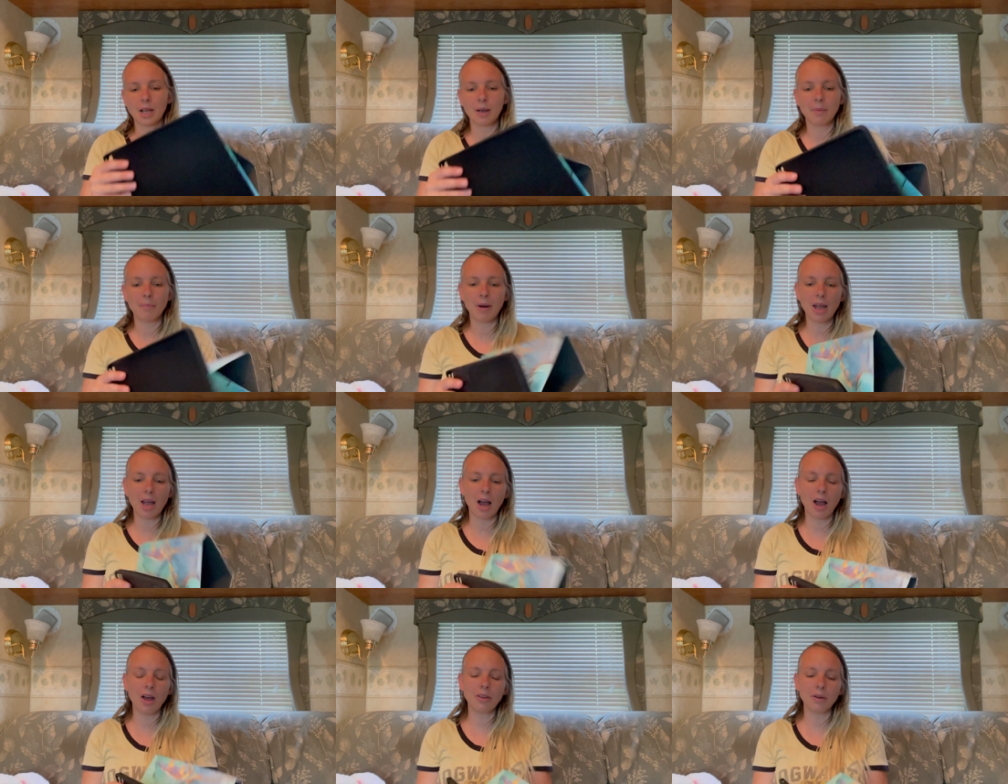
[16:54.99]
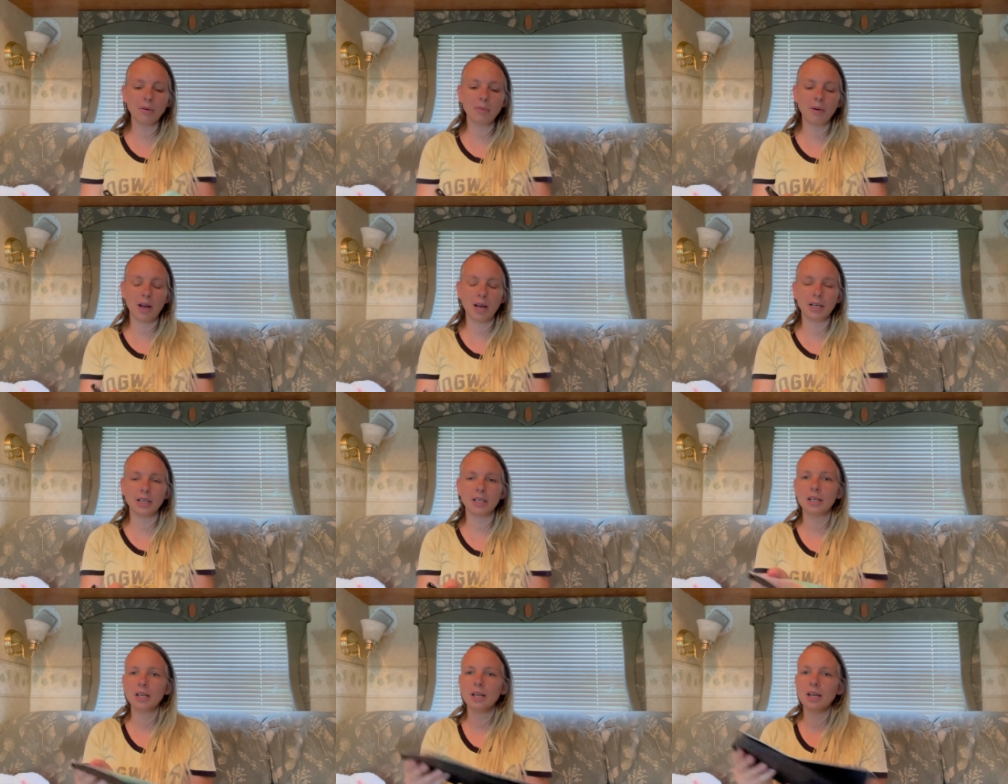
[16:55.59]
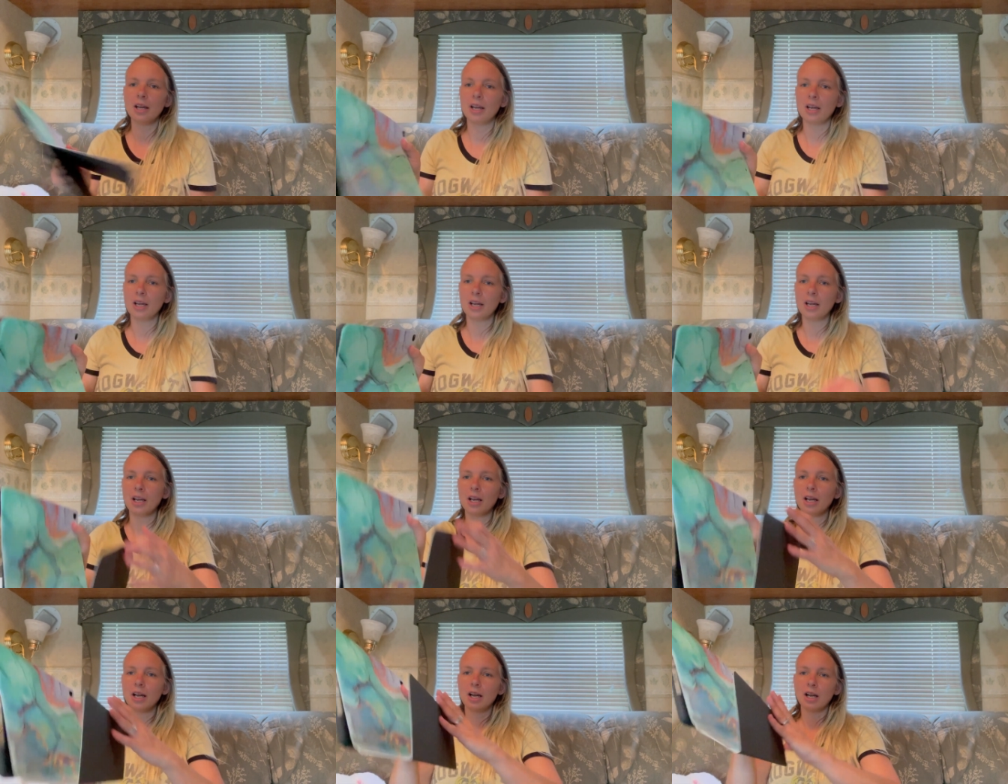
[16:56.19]
My other one
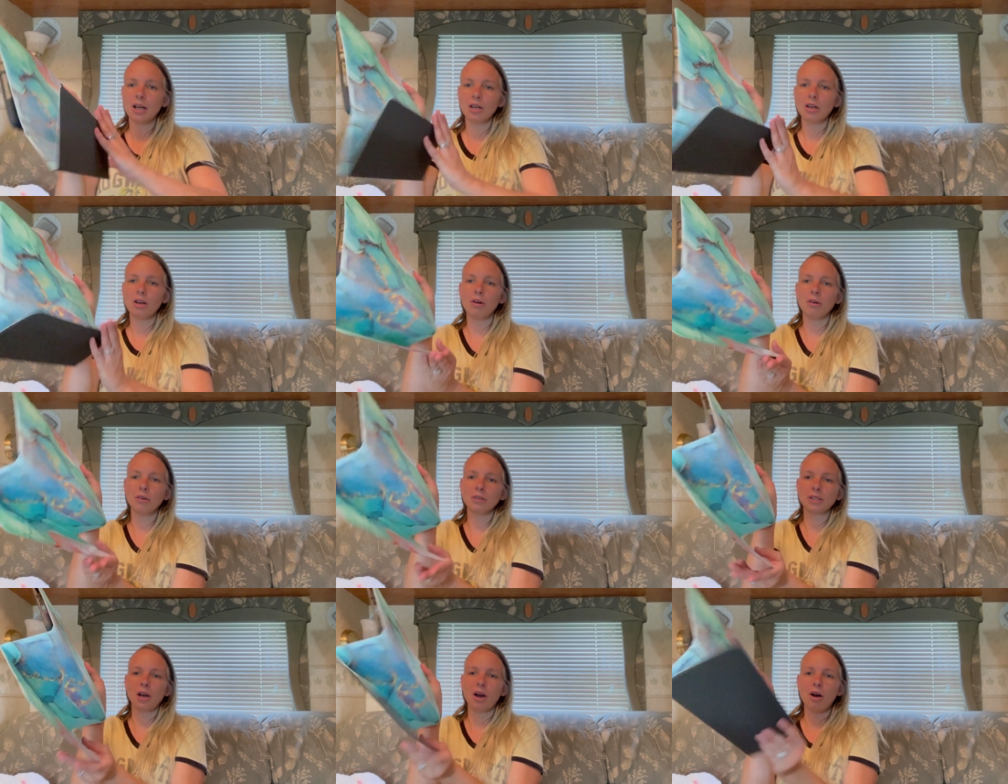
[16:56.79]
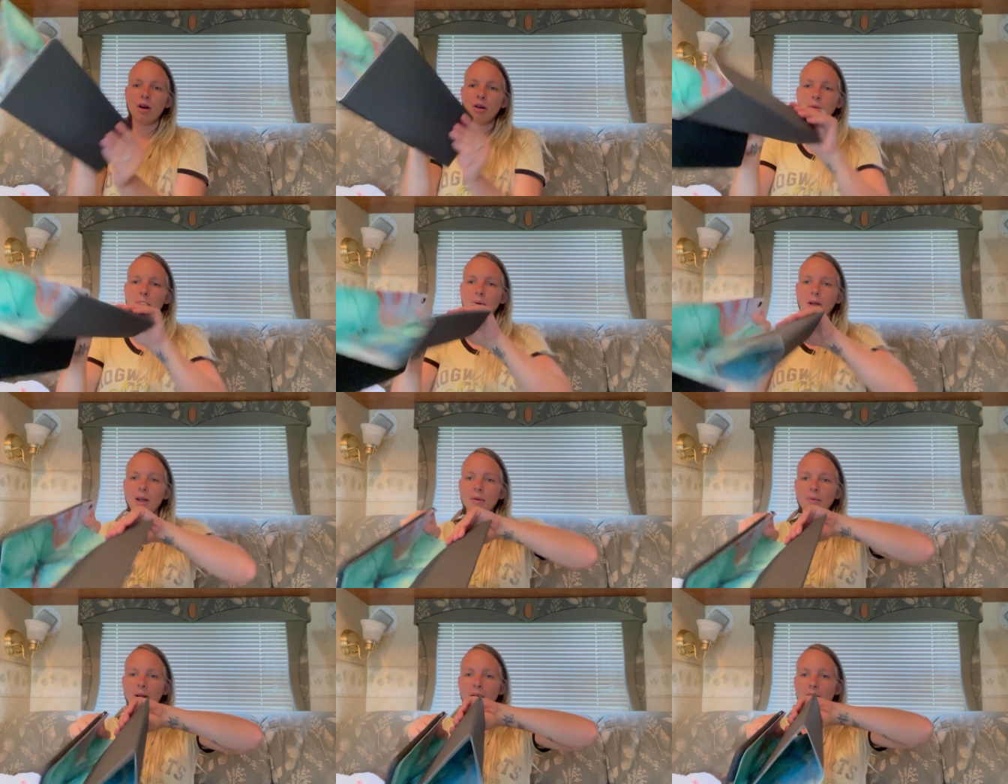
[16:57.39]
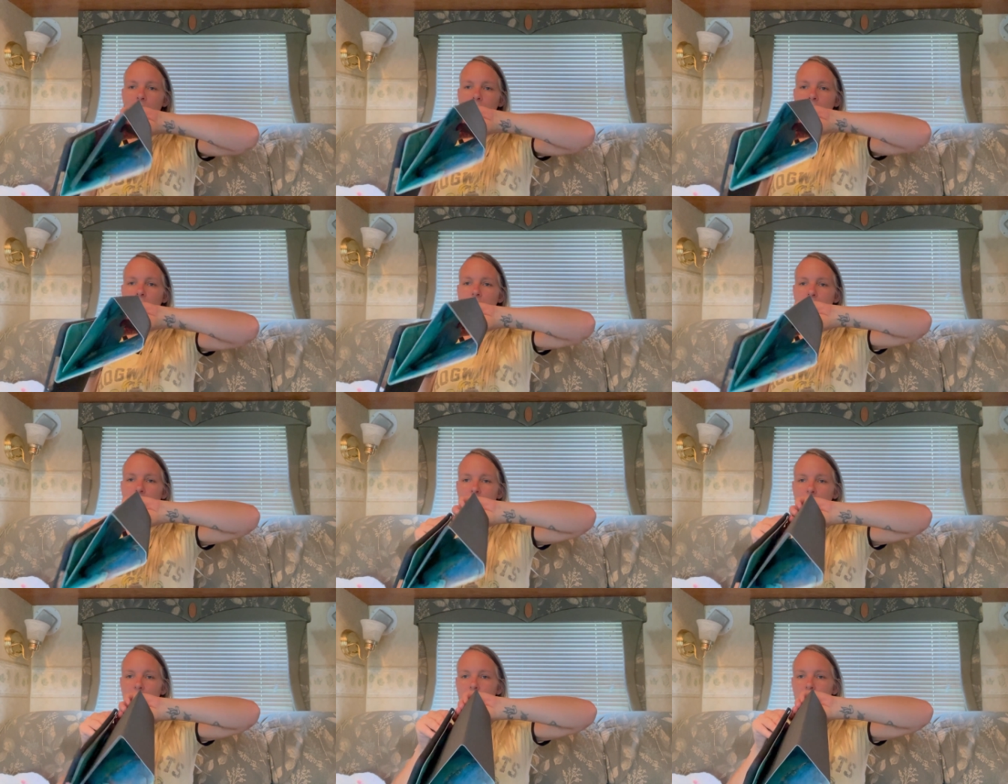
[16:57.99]
goes all the way around
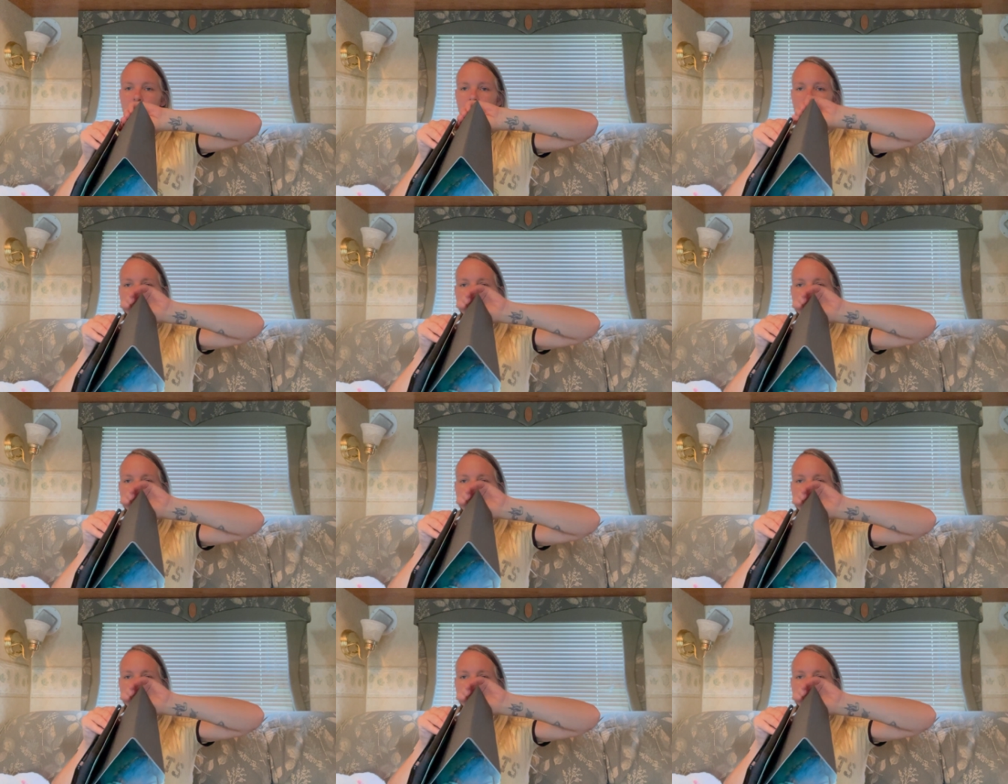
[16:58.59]
like a,